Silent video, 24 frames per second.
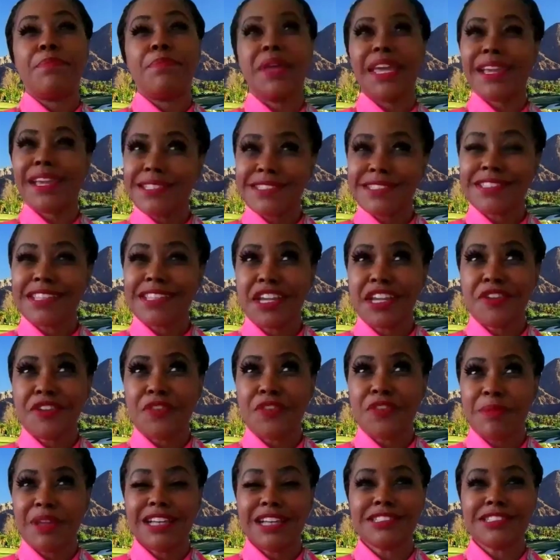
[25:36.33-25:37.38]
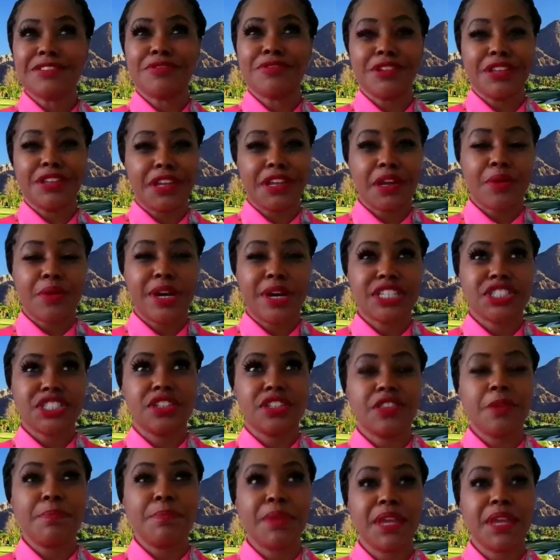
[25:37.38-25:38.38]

biggest thing for me, that's a really good question.